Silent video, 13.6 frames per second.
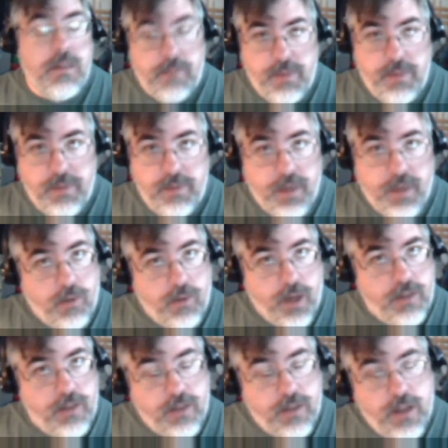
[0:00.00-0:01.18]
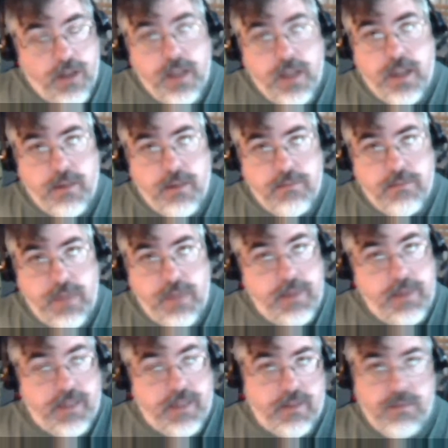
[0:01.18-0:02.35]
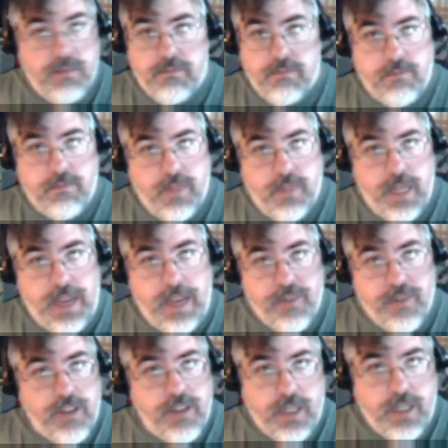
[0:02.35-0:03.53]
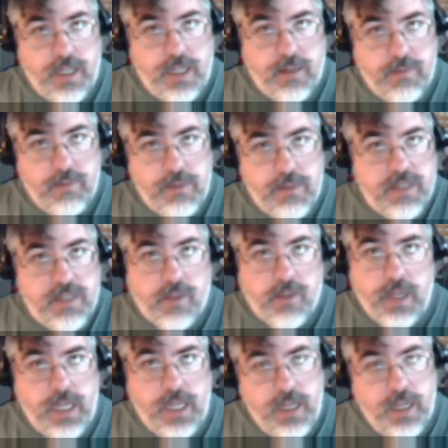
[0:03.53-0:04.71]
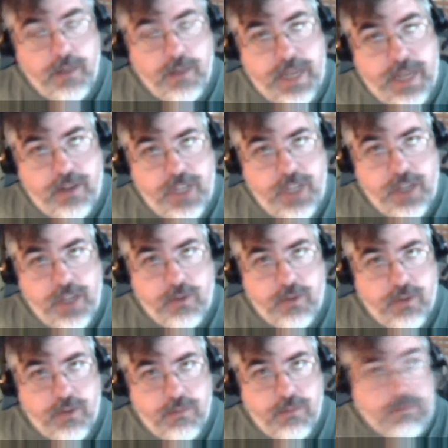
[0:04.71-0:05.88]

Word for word: maybe marijuana is a good idea. Maybe it's an average idea. Maybe it's like eating a bag of Cheetos.